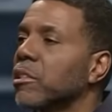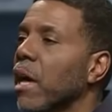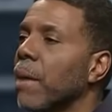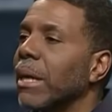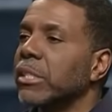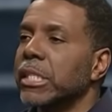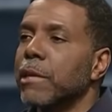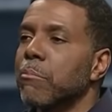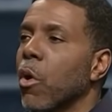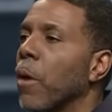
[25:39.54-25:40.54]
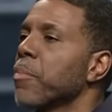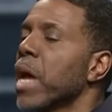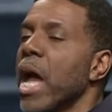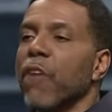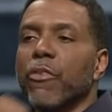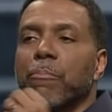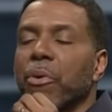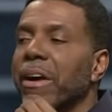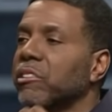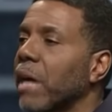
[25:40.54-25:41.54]
time, I see him more. Every
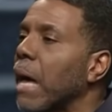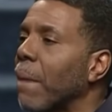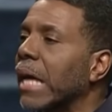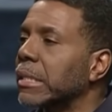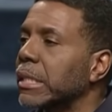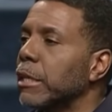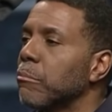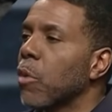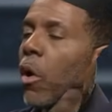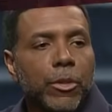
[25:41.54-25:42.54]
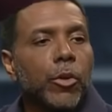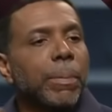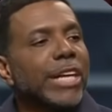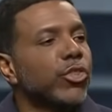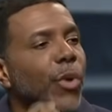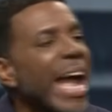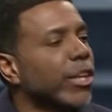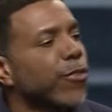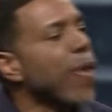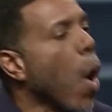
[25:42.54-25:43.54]
prayer time, I see him more. You're being
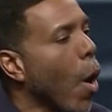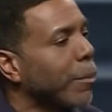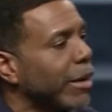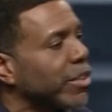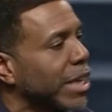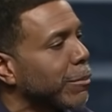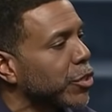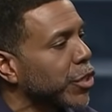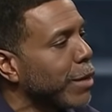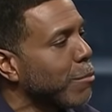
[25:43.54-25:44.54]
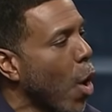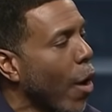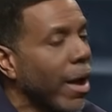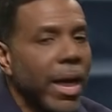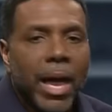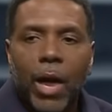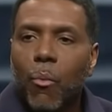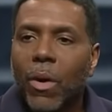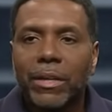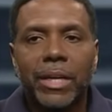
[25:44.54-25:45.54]
transformed every time you see him more. And
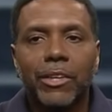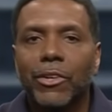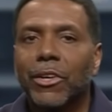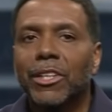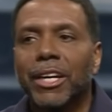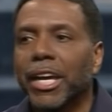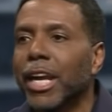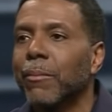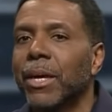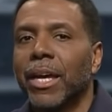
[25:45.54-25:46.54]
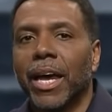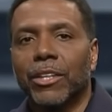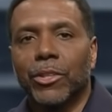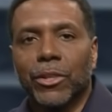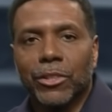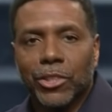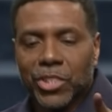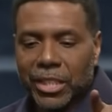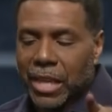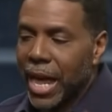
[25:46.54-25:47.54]
one day, you're going to look at him, and you're going to look
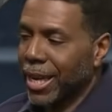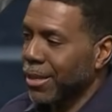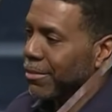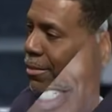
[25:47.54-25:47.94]
just like him.